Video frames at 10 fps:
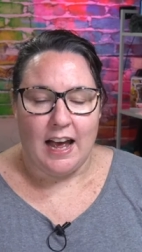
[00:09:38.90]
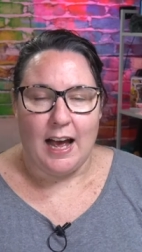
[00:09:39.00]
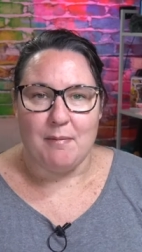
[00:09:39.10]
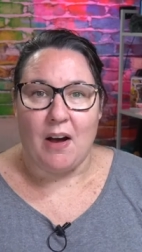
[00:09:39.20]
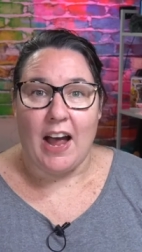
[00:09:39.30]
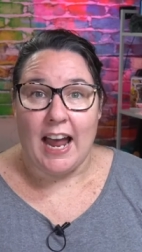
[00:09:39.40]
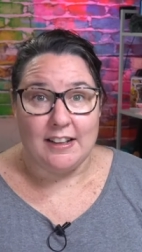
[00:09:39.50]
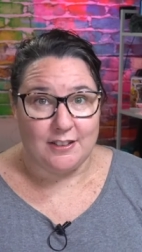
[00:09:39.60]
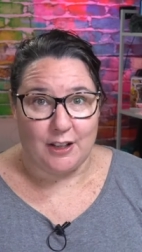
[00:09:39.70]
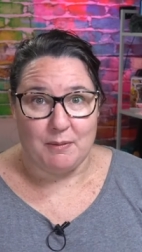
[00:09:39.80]
Um, I
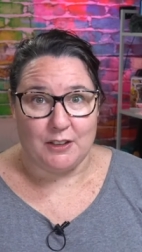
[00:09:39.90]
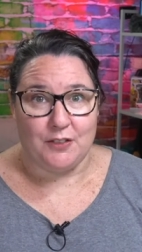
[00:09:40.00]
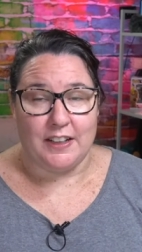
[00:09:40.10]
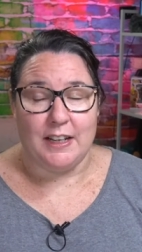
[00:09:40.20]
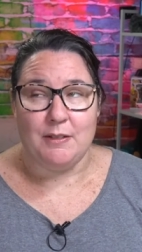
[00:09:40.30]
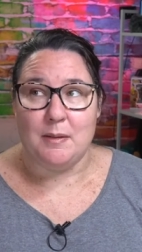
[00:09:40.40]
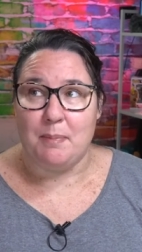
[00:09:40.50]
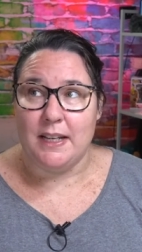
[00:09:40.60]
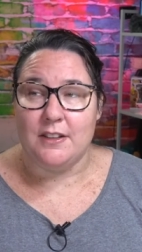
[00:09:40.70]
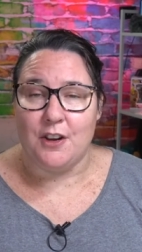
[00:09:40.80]
had so much fun. It was a
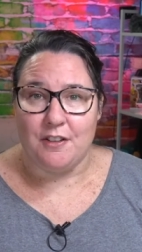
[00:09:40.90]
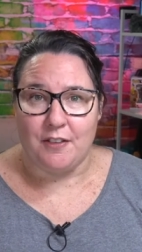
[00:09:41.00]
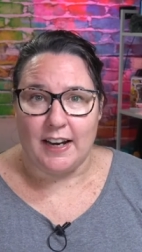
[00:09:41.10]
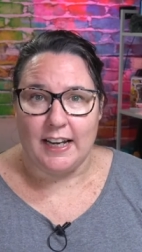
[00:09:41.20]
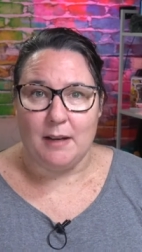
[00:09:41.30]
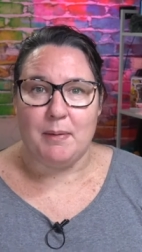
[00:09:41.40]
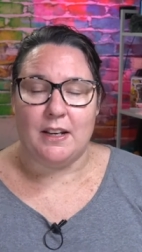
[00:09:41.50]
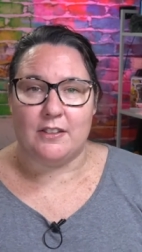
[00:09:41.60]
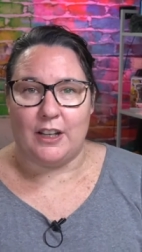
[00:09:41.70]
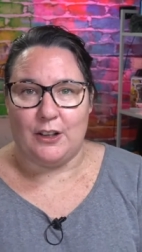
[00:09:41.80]
bit nerve wracking
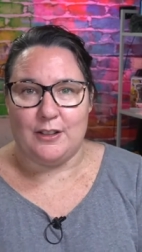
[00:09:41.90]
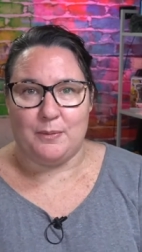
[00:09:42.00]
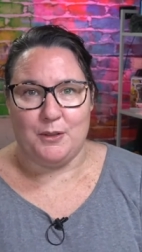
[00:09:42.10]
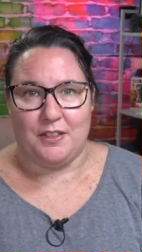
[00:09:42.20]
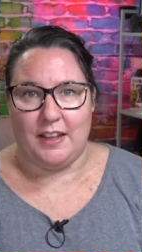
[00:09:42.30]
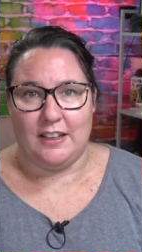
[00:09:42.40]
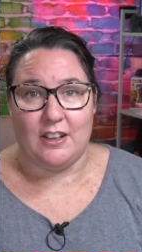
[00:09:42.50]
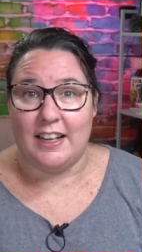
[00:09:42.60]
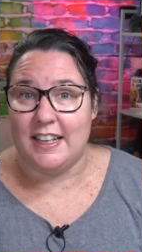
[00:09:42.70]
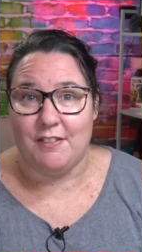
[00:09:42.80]
because I learned some new things.
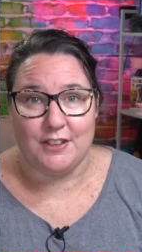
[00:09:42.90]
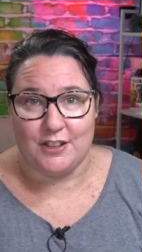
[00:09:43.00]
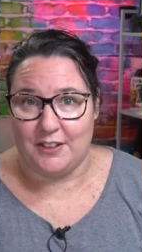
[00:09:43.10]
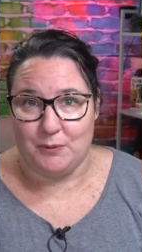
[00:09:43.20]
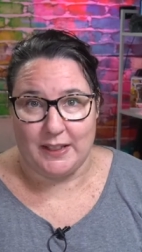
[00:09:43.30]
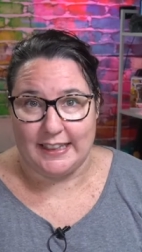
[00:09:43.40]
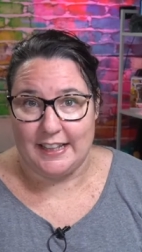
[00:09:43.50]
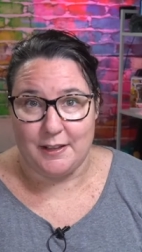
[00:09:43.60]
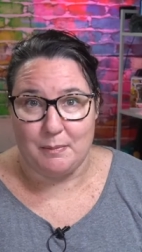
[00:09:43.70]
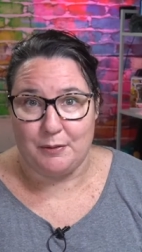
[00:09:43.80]
I'd never sewn with
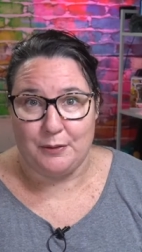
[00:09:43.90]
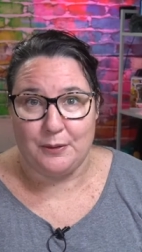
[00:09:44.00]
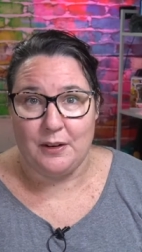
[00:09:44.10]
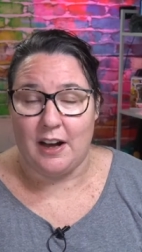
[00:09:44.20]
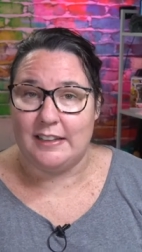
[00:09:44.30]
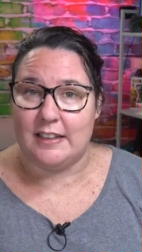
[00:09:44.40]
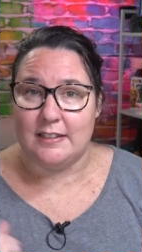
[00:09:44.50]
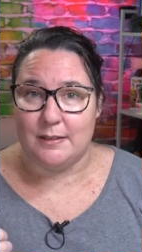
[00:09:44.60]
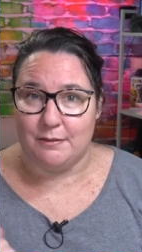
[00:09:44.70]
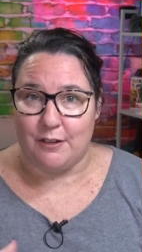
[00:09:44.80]
leather before. I'd done
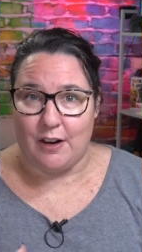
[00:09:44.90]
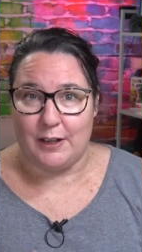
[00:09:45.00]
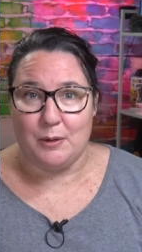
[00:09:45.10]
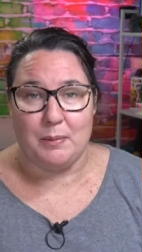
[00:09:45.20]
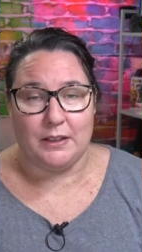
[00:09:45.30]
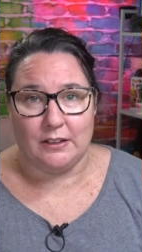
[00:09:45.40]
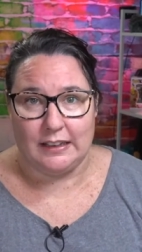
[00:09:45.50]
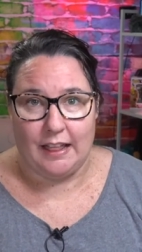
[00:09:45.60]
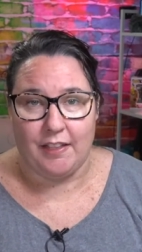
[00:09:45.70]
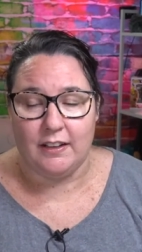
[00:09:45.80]
some vinyl, but not
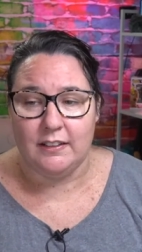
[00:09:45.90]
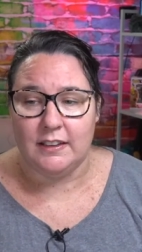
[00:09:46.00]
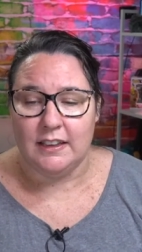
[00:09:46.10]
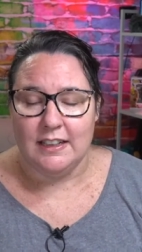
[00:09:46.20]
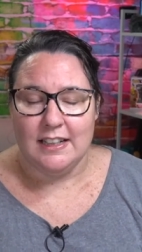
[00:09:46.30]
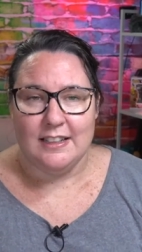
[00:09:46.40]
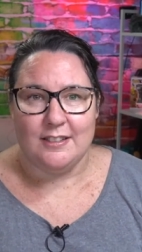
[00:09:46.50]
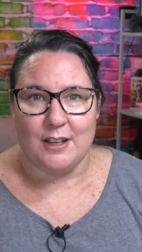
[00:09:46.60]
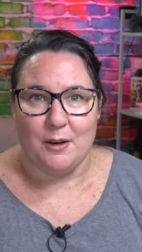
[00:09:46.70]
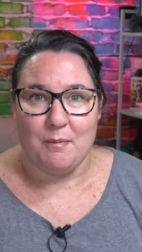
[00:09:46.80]
leather.
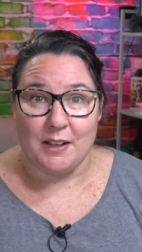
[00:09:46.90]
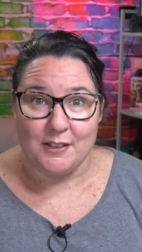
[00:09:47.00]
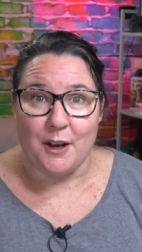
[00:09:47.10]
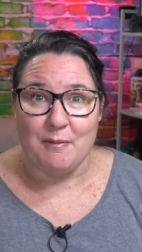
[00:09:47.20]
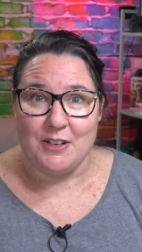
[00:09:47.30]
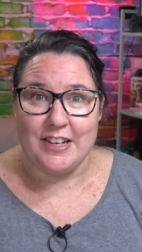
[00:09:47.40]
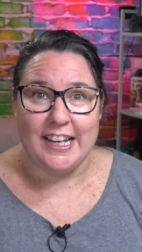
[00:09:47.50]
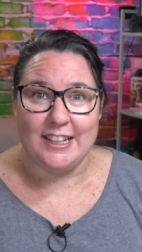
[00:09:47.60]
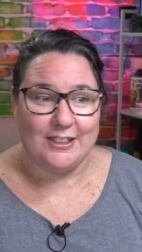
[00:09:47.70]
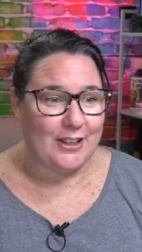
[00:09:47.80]
So my sewing
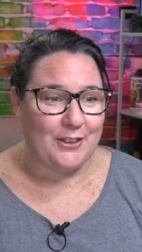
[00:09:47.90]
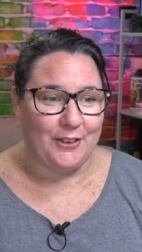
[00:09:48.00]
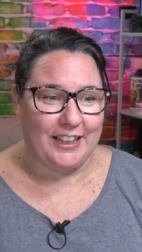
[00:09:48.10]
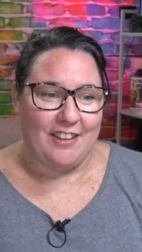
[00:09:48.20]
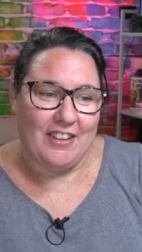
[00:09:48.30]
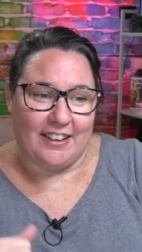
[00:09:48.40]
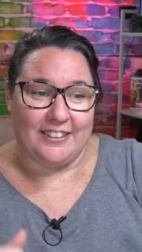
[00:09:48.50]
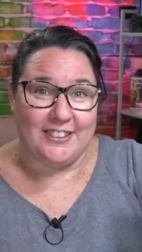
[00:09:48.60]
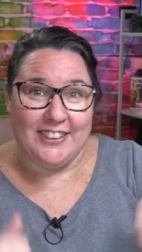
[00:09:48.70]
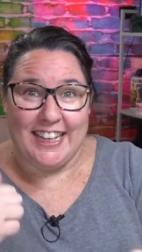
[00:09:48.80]
machine can sew through leather.
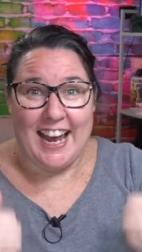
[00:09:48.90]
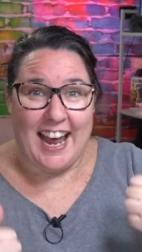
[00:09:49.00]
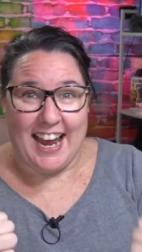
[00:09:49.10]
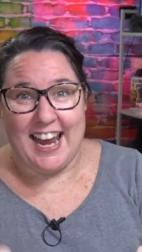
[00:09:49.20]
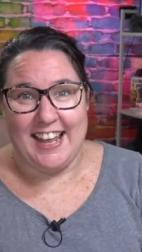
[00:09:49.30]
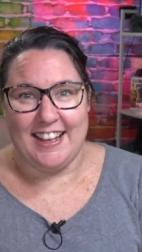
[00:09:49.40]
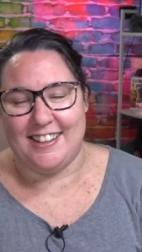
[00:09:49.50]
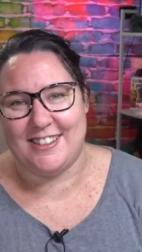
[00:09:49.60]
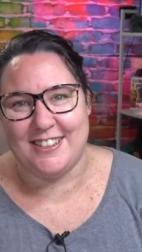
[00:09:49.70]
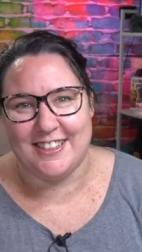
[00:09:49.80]
So yay,
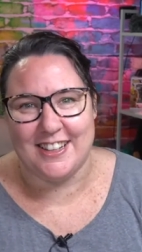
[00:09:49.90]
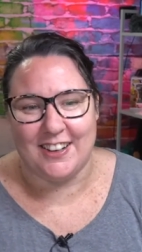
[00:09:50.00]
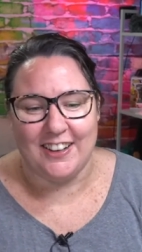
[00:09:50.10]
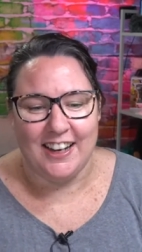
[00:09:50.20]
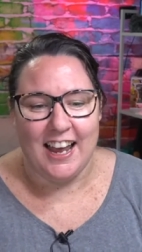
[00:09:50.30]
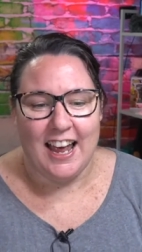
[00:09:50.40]
that's good to know.